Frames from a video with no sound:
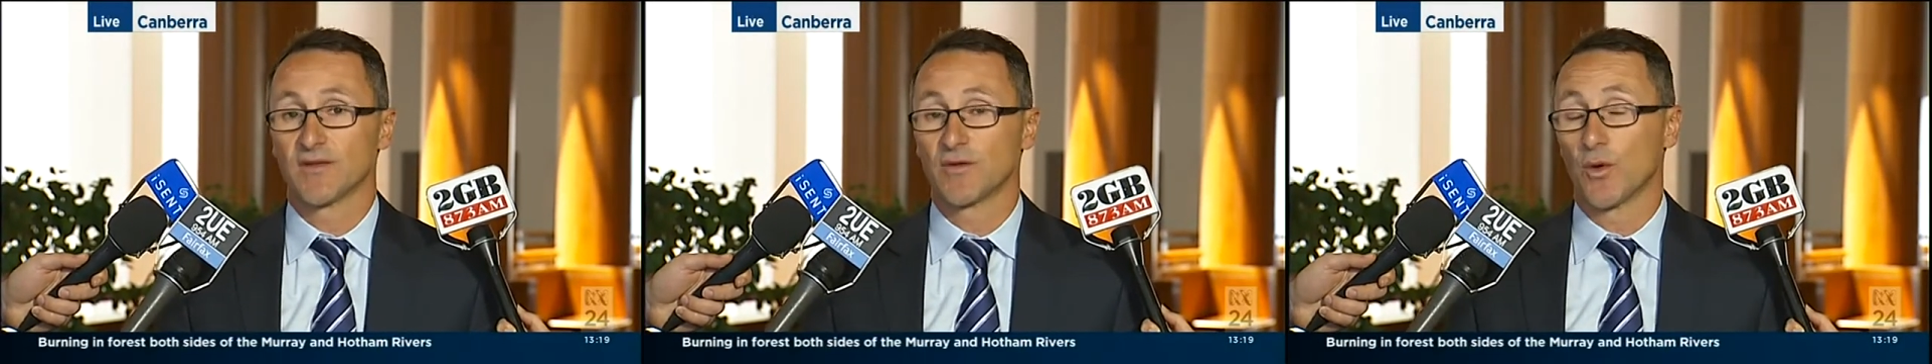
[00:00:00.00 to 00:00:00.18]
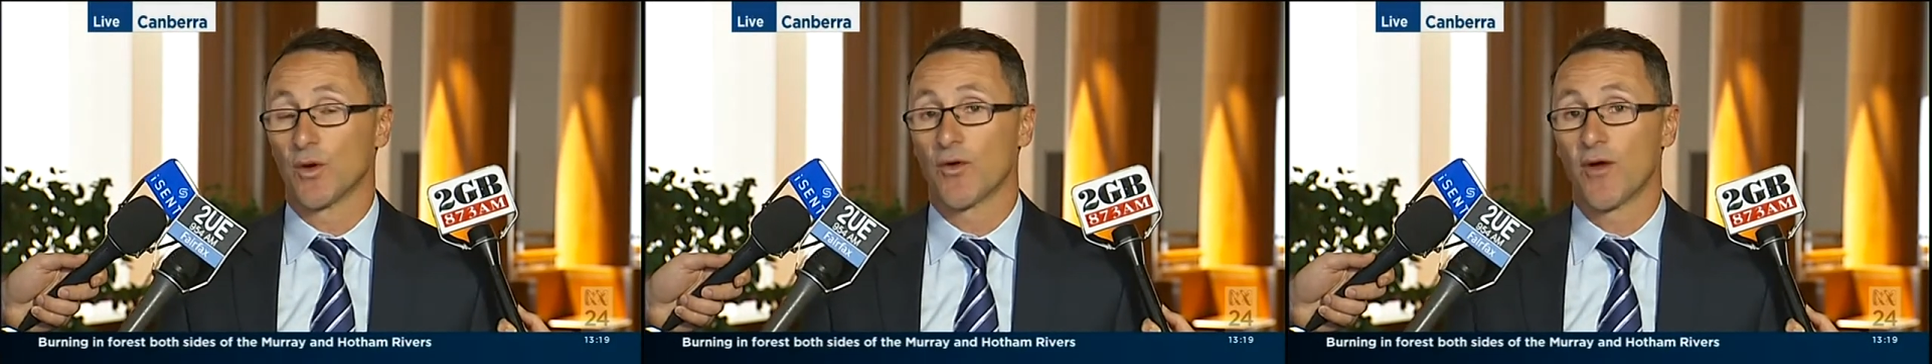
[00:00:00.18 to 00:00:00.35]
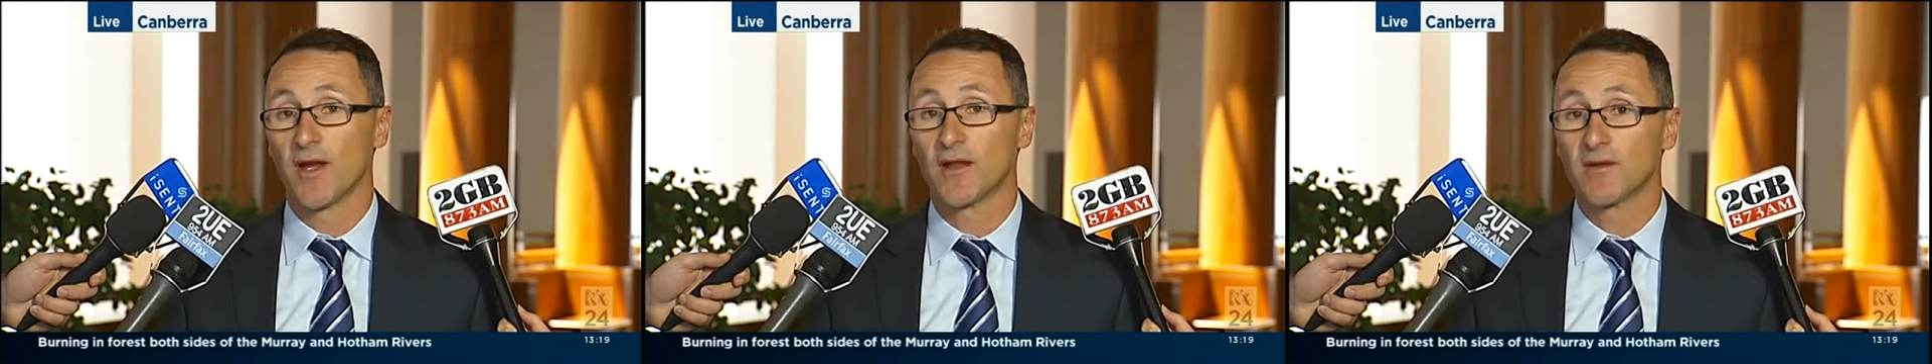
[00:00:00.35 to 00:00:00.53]
To
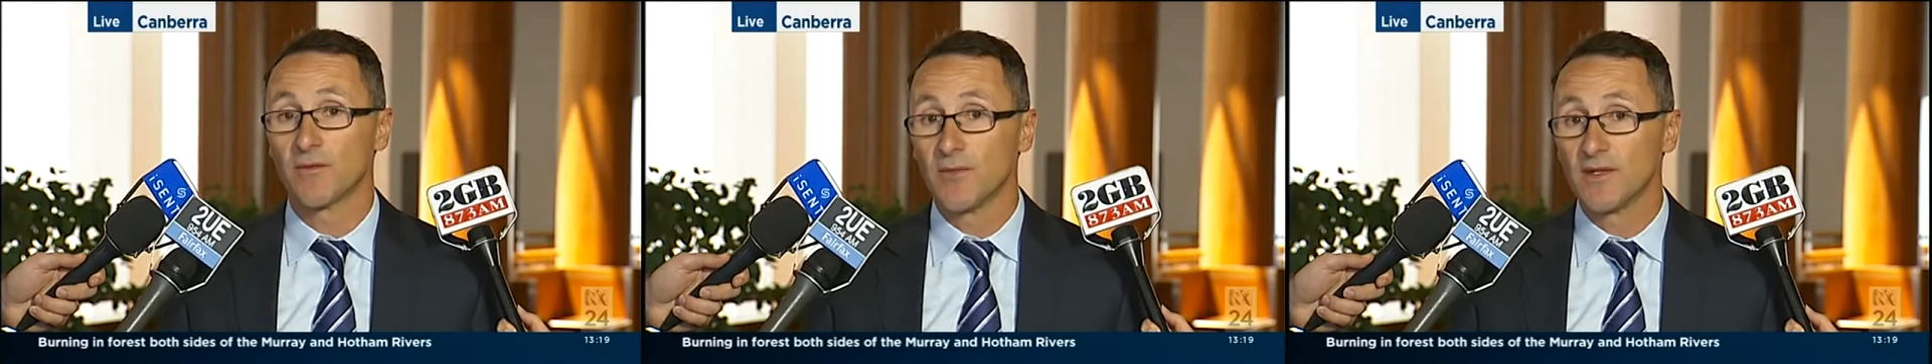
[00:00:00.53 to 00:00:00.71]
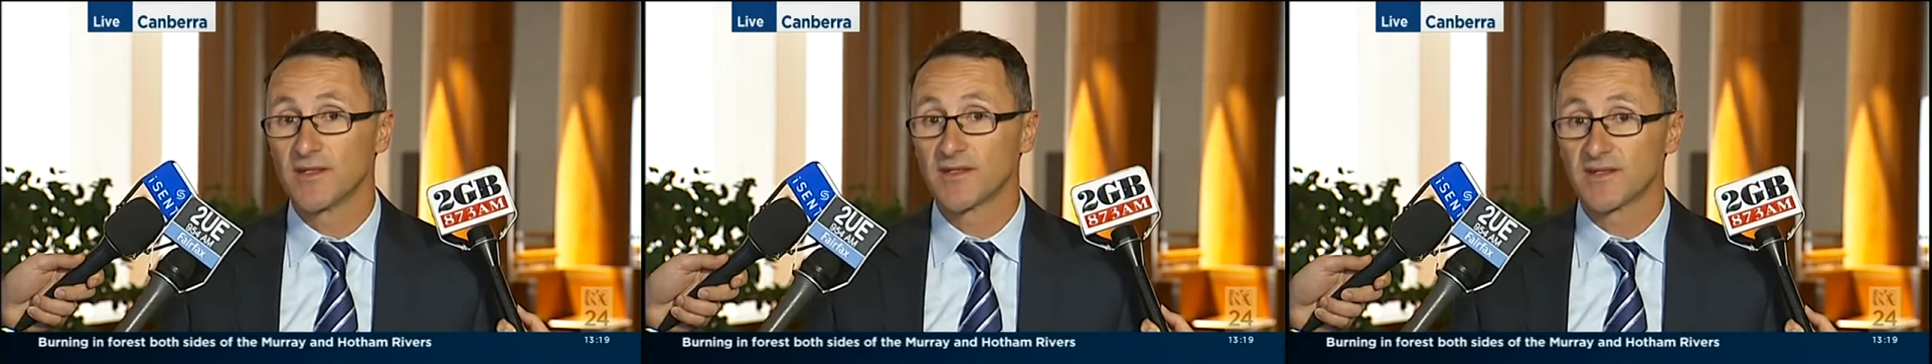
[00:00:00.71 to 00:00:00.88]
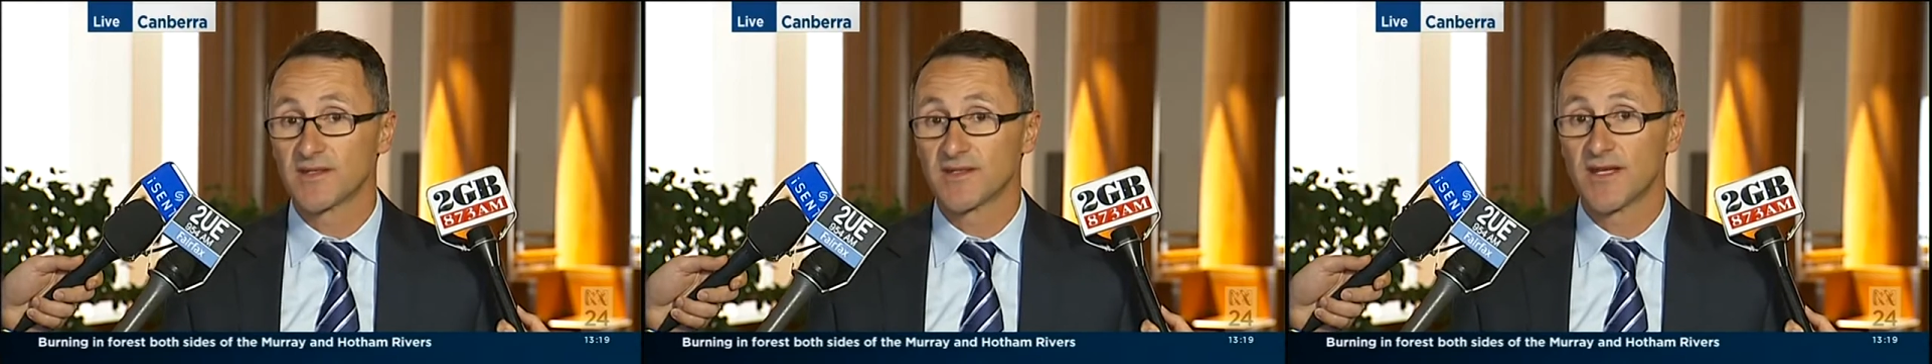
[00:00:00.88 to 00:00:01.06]
her credit, the
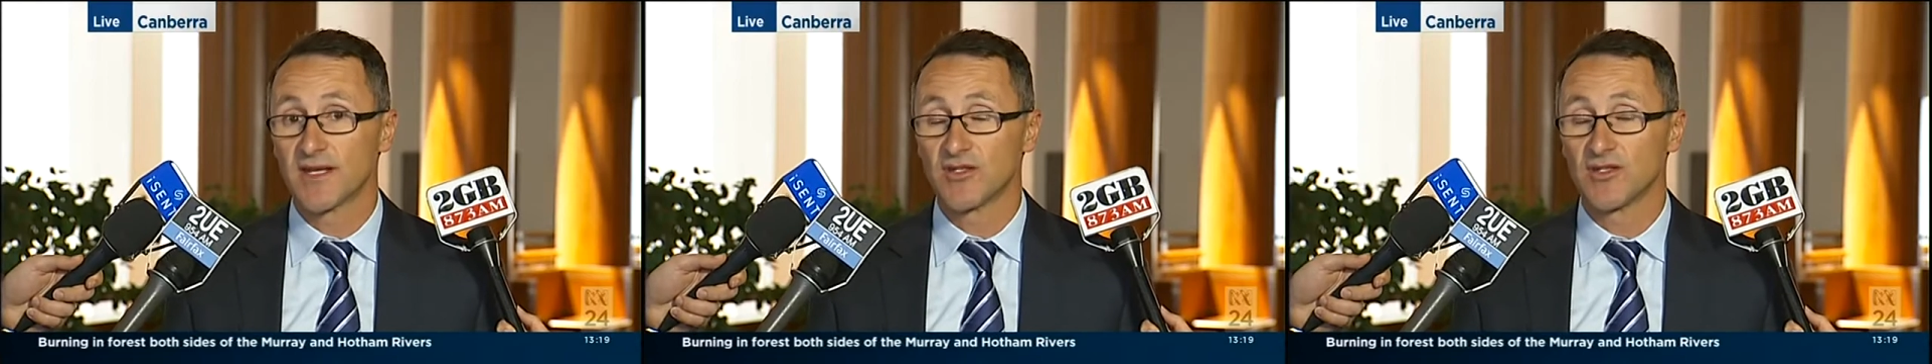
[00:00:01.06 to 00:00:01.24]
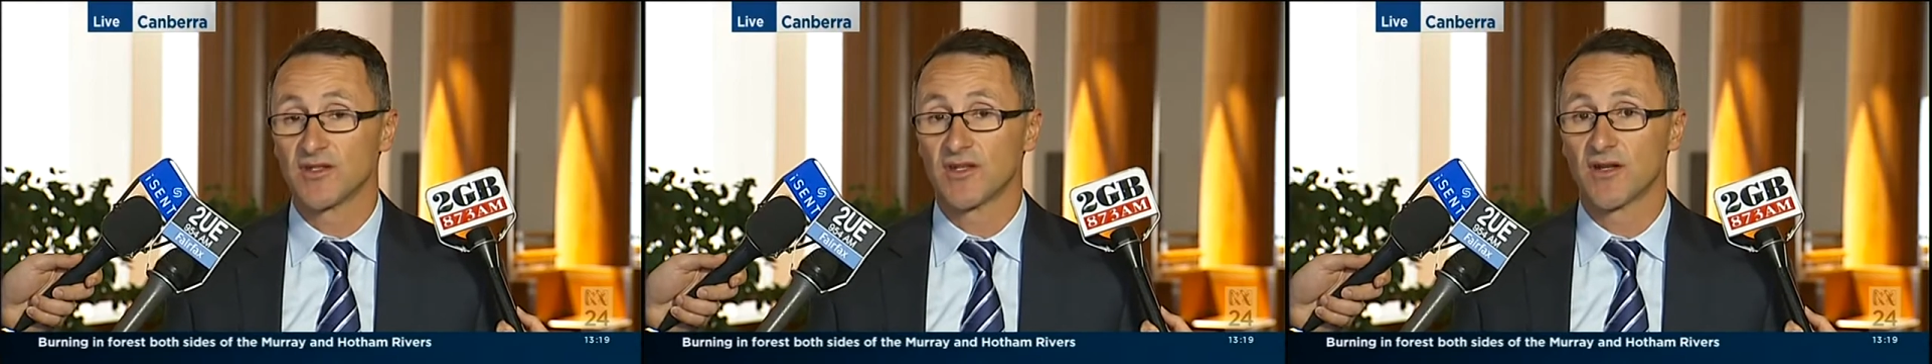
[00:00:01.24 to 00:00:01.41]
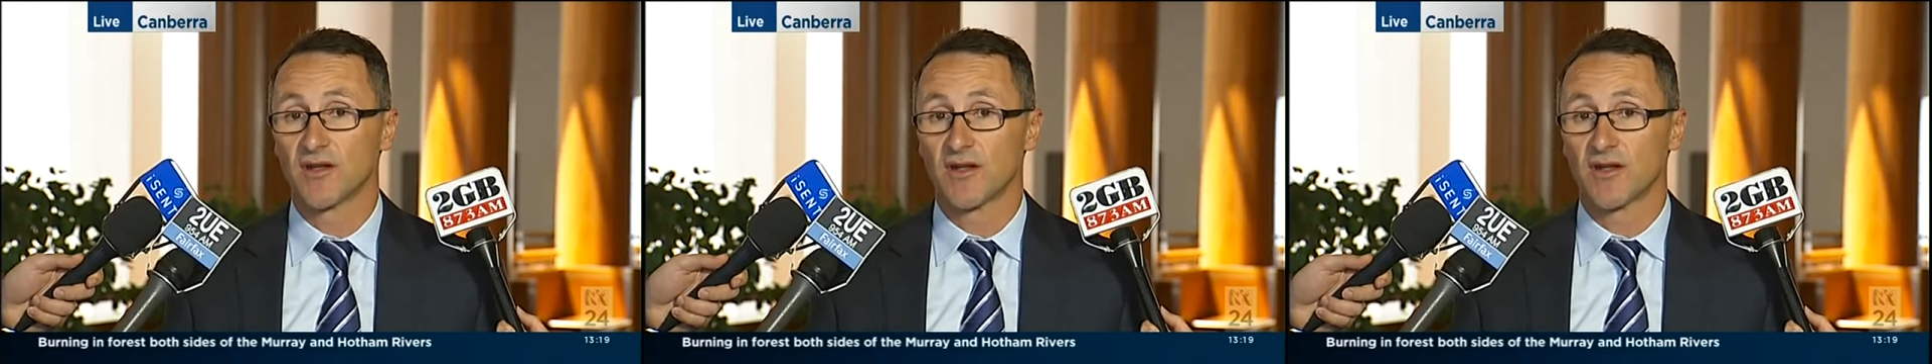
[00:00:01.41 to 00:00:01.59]
minister said
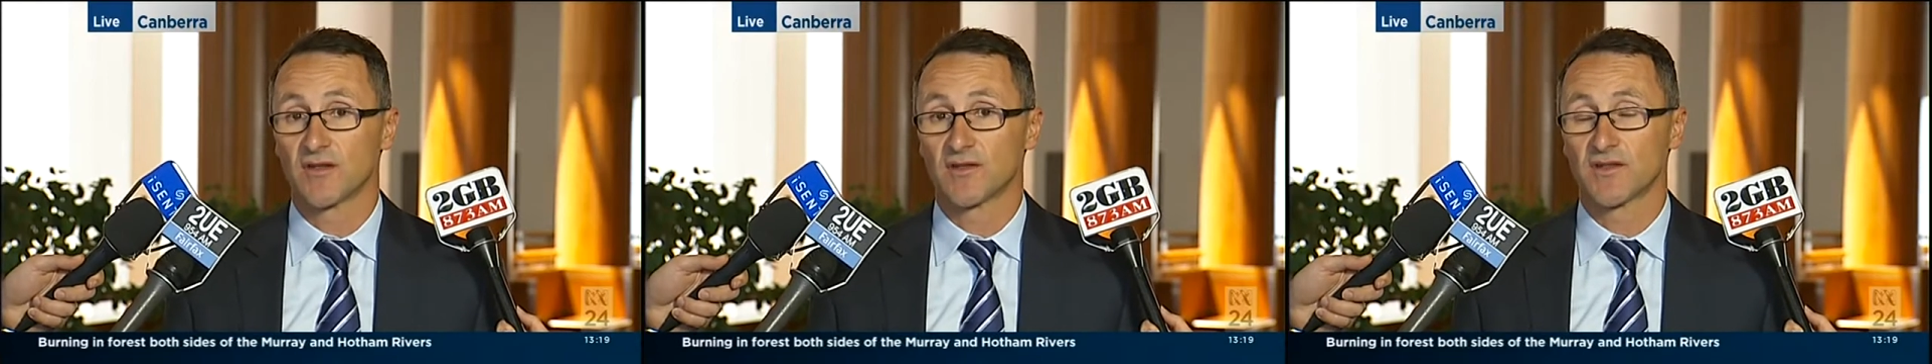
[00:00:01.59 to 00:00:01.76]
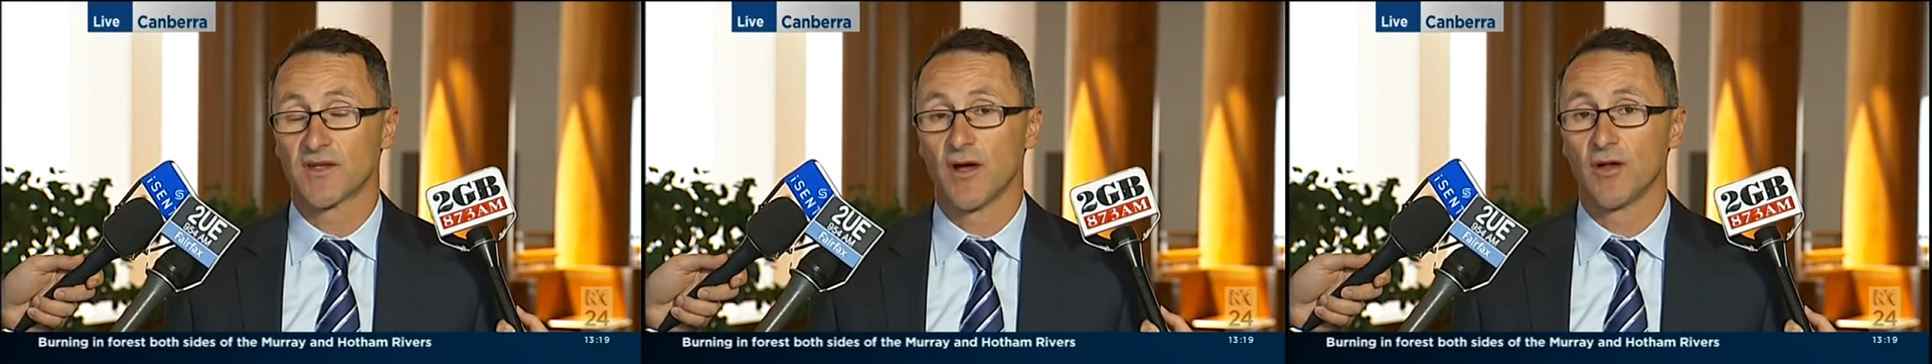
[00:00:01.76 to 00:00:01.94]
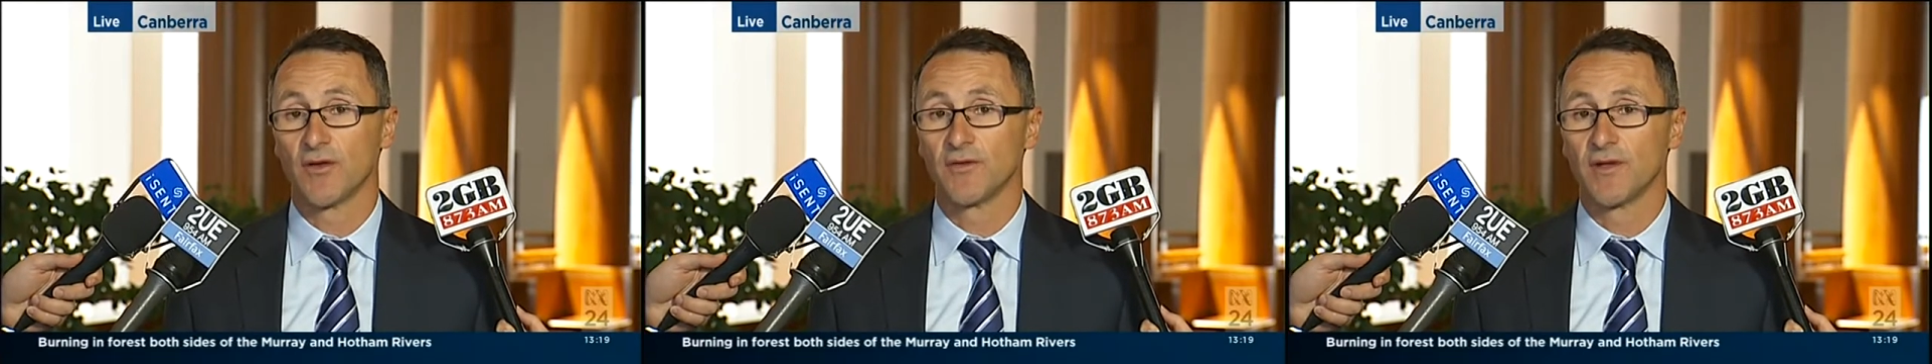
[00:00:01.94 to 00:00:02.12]
she's going to
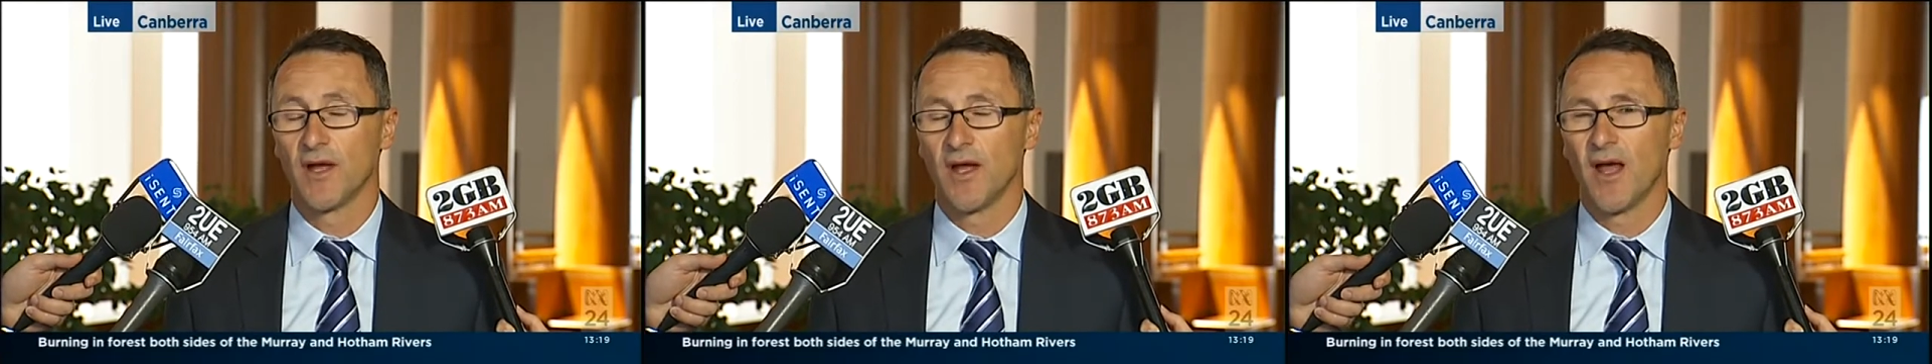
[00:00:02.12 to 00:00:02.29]
consult,